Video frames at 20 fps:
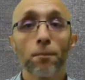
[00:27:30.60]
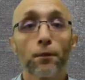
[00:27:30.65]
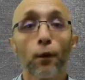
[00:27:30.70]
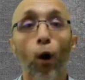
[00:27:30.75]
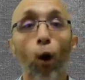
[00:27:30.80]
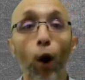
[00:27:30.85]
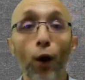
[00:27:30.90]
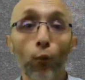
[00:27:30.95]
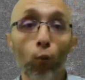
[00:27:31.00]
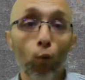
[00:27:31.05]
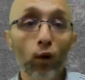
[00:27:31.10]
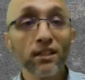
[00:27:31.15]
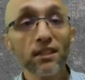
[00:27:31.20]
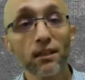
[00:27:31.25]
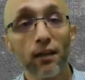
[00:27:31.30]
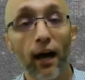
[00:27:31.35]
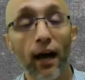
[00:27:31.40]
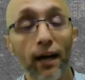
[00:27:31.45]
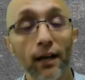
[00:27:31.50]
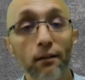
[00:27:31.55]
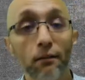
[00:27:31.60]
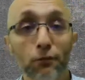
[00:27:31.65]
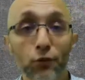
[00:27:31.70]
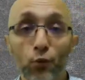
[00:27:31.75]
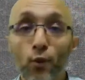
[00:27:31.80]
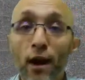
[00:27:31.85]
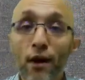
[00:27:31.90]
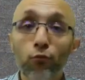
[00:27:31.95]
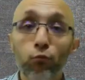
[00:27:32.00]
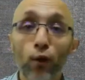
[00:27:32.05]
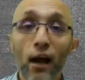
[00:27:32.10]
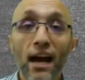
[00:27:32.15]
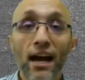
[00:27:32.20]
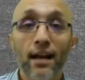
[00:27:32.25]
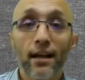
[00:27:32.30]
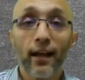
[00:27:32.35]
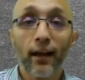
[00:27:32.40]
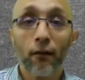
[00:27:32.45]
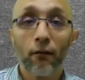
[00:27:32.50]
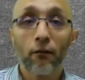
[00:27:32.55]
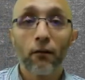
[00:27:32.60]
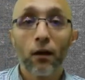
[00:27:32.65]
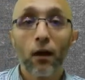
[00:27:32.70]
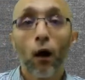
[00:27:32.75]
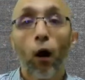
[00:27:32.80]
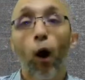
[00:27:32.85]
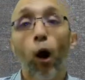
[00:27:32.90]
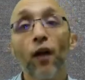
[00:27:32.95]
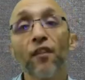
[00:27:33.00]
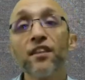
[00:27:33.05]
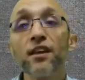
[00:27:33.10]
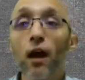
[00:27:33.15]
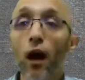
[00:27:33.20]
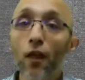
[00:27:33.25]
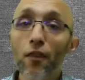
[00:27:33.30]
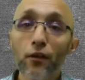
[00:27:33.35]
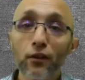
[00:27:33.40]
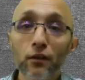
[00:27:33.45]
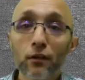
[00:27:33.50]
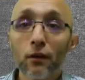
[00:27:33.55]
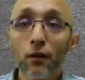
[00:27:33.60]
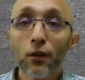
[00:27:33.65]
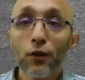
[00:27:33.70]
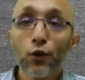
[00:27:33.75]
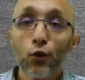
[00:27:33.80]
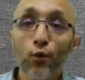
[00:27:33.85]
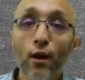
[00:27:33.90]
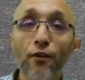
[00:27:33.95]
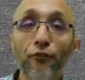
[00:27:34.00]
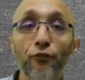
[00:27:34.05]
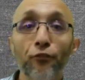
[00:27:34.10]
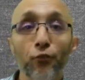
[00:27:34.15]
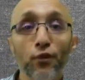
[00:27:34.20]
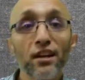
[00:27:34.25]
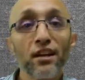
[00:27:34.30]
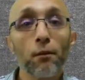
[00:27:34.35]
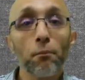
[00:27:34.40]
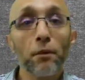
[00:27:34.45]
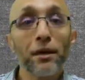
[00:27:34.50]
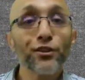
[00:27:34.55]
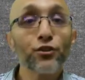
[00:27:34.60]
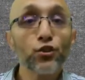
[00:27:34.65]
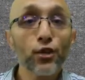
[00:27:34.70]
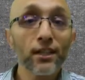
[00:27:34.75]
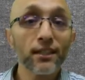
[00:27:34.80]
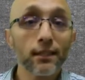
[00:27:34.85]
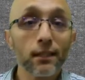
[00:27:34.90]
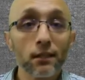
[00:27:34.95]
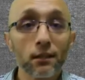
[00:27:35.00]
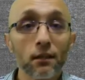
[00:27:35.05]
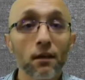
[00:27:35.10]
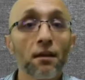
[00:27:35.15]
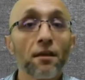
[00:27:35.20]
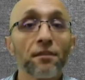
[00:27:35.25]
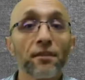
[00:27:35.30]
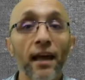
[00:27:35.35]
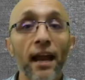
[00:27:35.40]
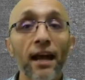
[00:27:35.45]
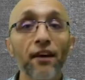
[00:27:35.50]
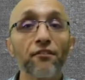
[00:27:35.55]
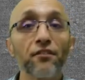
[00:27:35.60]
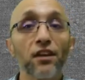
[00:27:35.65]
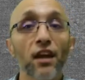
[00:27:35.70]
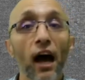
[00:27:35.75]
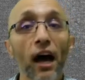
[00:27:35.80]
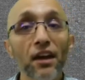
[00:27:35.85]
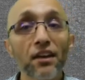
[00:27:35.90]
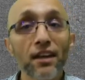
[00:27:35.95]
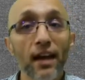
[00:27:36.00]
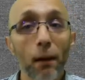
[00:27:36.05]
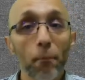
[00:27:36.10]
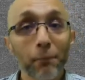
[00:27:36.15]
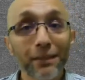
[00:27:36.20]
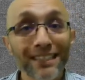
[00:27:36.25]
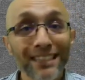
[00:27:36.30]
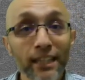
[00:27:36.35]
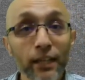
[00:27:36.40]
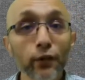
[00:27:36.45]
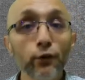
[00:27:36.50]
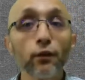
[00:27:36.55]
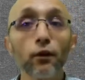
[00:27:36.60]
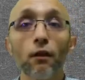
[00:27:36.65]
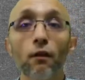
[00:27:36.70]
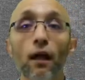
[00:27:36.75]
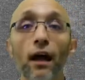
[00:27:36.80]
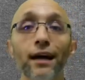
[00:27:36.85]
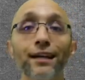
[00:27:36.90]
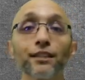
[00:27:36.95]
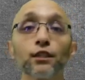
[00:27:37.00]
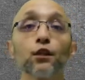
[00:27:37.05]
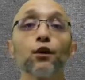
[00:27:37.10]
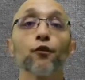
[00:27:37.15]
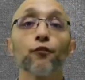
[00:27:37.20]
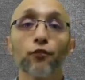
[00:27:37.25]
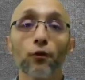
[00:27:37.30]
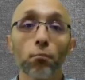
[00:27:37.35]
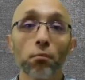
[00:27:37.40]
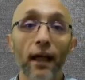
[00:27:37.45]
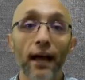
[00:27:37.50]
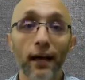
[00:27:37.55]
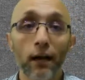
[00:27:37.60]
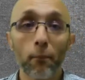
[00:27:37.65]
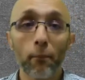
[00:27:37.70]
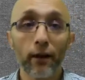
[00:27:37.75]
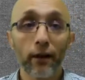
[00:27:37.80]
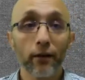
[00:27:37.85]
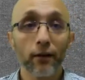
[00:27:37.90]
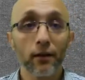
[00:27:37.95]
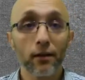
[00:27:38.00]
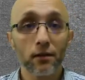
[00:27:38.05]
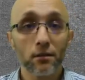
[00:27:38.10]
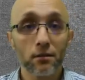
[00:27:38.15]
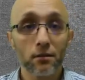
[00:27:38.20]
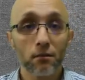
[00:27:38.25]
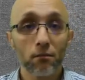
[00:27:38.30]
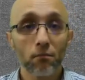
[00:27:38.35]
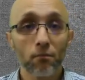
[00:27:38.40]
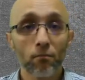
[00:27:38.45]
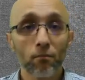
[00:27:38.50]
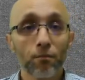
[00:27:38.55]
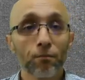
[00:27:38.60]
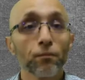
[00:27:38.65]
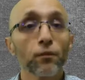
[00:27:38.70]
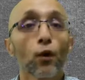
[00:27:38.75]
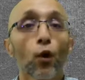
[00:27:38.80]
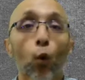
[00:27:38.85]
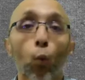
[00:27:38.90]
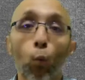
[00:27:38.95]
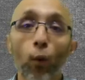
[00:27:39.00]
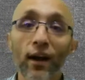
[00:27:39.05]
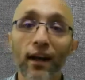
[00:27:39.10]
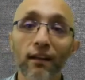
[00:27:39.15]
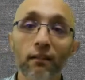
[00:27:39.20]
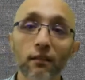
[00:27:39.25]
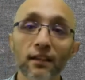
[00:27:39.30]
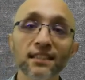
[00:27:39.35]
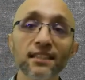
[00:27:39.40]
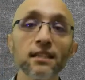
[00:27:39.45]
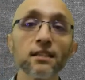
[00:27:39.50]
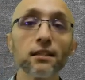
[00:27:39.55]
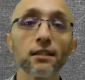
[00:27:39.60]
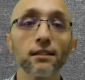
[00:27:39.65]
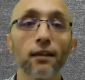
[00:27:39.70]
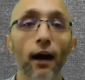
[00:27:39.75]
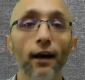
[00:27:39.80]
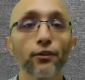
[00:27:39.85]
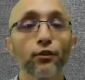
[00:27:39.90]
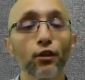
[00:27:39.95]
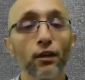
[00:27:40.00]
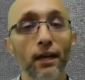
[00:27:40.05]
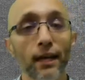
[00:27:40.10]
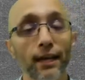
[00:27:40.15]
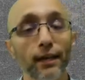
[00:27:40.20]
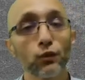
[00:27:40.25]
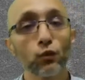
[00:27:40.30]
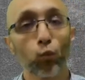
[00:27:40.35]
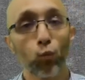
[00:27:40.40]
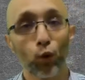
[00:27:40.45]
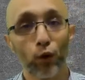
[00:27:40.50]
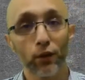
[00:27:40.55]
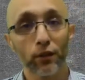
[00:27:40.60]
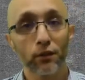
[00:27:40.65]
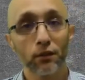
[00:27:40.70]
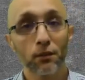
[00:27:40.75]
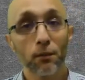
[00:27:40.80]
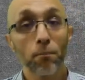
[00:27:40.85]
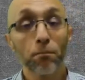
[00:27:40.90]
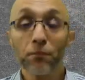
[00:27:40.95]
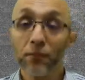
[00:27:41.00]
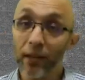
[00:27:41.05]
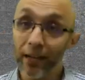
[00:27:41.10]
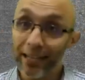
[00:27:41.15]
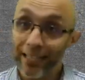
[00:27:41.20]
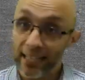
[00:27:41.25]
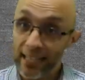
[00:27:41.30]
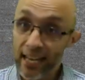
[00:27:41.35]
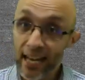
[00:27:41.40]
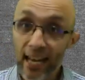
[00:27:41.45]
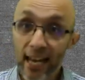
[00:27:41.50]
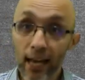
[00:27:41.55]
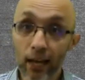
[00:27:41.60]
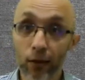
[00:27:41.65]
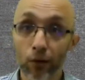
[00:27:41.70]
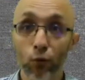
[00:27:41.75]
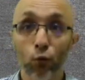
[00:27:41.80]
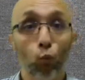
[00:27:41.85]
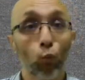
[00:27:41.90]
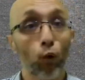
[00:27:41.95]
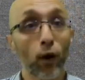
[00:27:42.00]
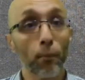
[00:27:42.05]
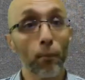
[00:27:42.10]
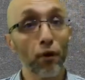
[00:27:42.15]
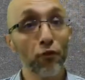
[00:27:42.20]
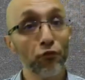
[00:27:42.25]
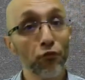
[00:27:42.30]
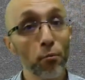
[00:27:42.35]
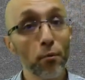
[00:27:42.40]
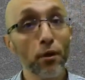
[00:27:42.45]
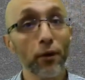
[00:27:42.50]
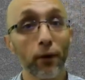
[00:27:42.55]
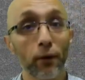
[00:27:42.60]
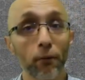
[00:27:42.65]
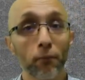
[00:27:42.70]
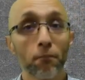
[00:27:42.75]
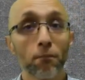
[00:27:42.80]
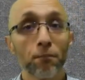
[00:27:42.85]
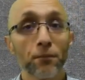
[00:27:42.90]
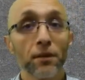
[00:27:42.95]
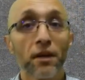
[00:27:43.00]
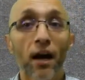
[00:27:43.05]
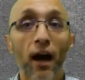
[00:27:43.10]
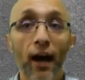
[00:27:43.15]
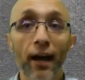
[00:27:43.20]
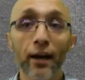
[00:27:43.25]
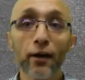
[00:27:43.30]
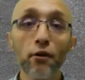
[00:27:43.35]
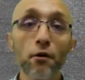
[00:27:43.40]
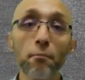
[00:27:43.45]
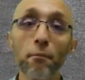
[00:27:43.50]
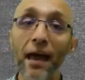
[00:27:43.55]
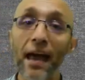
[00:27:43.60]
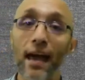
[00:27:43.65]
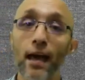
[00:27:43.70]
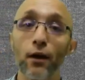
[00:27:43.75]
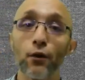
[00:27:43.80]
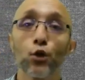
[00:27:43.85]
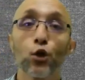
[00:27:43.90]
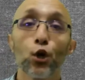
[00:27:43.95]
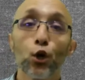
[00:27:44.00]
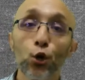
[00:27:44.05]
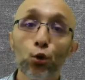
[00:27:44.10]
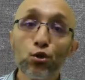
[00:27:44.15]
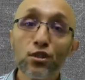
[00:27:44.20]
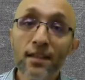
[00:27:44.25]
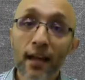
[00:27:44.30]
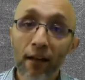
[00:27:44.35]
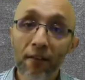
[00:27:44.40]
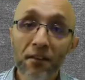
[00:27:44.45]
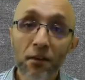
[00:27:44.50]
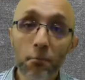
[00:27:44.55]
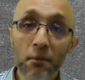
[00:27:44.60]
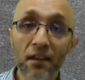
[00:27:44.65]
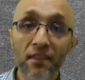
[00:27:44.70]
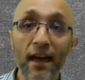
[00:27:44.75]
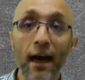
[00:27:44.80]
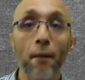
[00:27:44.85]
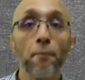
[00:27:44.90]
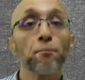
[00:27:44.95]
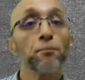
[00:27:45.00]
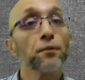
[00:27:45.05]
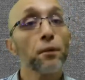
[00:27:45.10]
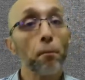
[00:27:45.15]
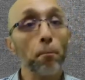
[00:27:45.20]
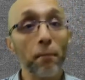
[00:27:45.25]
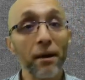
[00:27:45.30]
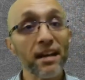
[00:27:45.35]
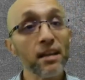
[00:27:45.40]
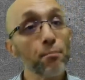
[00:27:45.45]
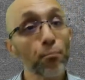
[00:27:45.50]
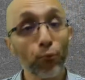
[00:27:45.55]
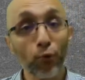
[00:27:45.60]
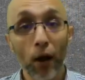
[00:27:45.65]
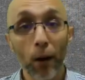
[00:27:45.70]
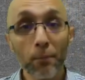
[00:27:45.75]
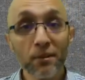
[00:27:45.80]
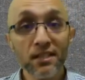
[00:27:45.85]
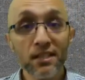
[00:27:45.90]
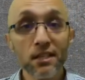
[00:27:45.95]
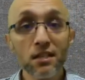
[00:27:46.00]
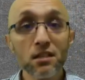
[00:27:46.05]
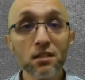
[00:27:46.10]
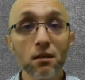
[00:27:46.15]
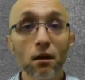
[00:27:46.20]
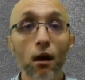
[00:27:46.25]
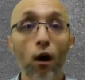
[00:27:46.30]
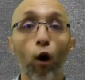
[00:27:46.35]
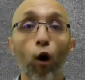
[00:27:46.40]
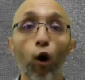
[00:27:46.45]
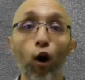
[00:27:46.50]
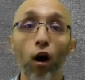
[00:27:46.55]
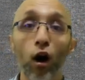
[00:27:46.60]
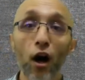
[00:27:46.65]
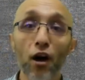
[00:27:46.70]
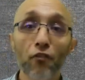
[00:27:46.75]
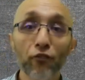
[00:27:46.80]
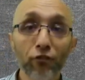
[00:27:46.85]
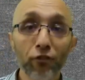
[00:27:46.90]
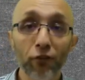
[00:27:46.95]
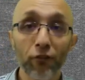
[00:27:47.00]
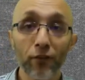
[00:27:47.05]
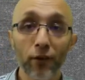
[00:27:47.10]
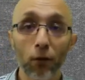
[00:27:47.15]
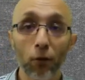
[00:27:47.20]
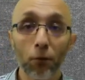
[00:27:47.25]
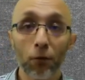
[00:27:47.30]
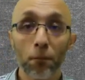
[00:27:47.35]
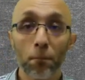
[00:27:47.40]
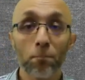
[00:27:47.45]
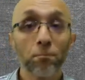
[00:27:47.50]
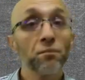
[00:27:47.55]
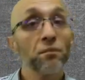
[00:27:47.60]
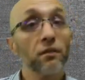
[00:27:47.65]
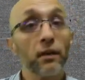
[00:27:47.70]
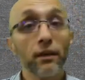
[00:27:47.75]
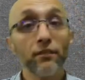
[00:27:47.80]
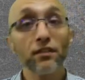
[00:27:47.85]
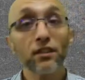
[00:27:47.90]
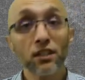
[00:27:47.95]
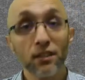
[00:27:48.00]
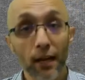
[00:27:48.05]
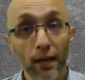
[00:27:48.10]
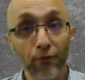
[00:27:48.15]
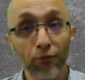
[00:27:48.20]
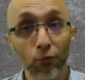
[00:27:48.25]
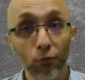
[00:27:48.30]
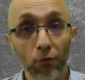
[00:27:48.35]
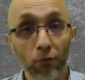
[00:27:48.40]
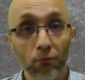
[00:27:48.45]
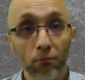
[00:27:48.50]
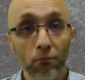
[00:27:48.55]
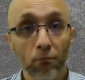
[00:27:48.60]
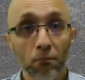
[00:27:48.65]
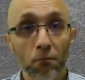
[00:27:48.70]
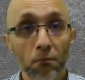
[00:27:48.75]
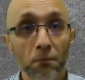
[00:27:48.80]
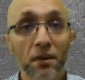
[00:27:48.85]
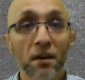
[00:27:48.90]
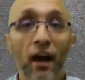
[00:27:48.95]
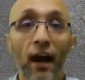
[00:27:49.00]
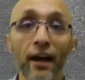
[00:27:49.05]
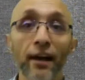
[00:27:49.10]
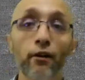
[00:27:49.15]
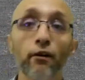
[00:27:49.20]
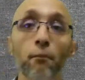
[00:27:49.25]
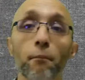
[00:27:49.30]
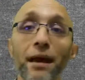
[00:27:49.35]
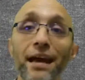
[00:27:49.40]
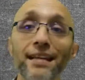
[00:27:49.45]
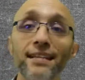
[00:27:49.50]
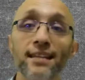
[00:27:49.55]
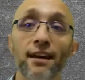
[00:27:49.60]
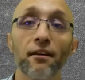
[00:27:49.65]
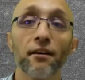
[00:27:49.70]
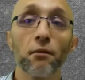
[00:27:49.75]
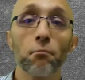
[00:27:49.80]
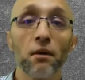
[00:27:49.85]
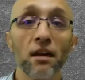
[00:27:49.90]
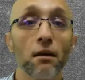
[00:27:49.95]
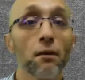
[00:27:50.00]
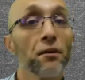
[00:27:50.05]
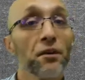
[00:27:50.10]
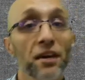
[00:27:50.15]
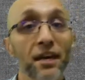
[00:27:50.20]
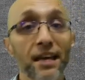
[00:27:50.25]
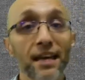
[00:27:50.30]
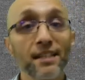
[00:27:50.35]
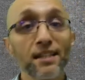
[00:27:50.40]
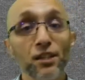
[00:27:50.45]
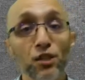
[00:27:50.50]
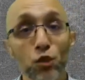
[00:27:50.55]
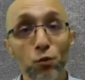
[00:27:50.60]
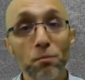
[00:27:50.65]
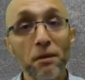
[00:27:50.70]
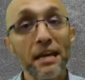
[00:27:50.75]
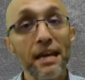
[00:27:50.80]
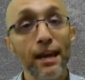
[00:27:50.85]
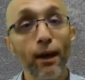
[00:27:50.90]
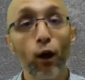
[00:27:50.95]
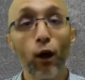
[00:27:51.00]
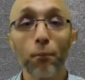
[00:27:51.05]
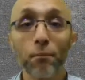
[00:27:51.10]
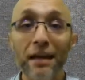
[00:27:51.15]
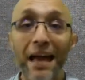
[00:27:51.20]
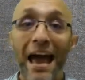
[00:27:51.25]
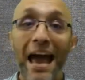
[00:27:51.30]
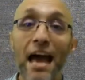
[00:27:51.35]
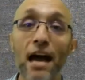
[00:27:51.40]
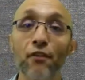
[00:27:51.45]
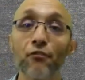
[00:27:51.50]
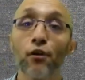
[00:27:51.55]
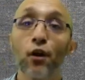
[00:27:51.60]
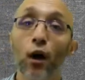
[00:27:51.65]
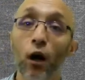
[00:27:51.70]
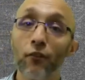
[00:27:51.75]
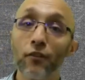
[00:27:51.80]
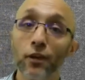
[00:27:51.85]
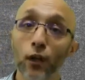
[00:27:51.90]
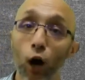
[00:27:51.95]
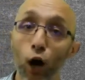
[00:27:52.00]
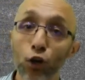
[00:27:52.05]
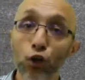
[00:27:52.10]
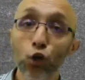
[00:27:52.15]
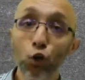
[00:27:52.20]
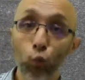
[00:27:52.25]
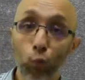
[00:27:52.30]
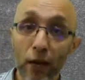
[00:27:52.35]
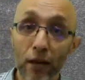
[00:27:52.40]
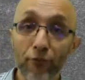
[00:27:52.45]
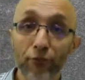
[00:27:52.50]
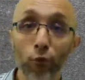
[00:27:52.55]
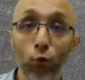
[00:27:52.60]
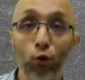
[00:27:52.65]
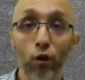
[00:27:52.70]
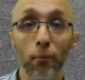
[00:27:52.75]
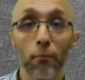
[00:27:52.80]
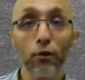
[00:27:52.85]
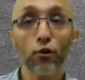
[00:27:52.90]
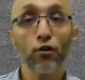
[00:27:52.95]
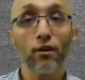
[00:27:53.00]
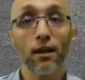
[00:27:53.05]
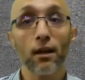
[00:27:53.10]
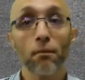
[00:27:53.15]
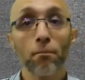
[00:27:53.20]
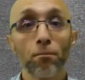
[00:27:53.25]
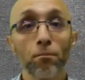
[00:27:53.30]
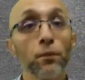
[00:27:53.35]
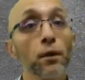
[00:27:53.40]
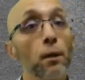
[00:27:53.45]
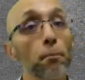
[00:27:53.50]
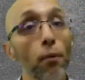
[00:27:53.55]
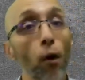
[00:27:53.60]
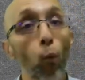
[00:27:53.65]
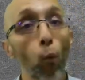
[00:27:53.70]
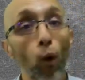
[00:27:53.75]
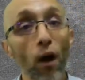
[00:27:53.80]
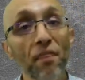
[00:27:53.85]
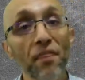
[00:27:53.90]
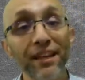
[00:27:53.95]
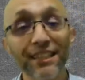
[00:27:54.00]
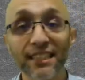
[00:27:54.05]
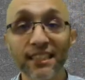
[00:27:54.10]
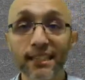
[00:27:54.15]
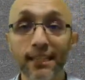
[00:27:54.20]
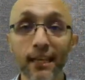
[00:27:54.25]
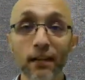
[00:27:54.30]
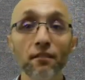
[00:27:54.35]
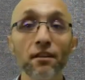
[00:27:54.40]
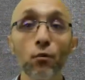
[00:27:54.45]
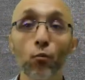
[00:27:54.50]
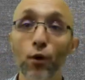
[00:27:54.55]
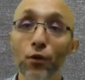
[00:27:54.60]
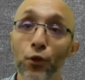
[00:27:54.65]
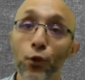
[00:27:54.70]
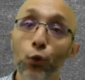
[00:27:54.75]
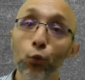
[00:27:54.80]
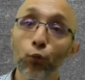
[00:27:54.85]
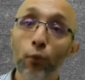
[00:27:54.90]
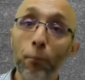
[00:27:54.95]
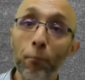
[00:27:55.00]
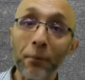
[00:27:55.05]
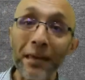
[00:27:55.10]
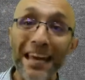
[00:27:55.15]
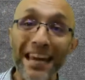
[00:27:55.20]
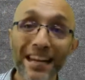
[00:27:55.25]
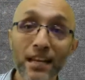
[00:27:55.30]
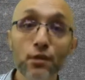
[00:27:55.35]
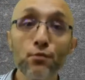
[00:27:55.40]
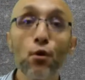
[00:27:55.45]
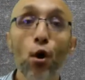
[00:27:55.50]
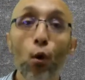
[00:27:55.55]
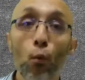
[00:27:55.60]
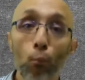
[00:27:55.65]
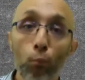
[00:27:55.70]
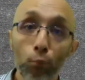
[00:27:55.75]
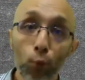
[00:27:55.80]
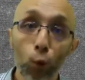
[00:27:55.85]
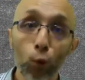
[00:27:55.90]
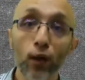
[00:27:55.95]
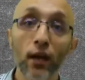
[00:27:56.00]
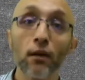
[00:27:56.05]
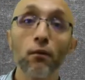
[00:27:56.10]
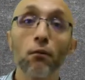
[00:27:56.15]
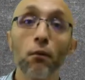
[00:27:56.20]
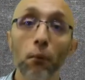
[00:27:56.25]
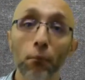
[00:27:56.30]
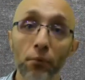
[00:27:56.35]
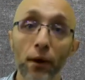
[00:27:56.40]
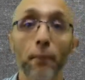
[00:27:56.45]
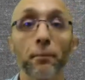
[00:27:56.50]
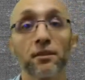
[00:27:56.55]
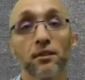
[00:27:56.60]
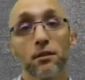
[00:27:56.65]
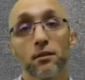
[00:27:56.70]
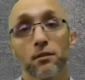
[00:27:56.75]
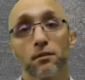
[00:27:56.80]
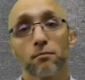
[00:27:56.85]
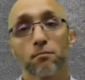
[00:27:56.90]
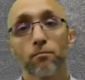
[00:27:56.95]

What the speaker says: On one side, you have rioting. On the other, you have freedom and justice that have not yet materialized for Black Americans. When I listen to Dr. King's words, and I dig in where I'm unfamiliar, I hear a man who's telling me that many promises are unfulfilled, even stifled. I hear a man telling me he isn't speaking on behalf of an ungrateful community, but one that's dealing with repeated broken promises.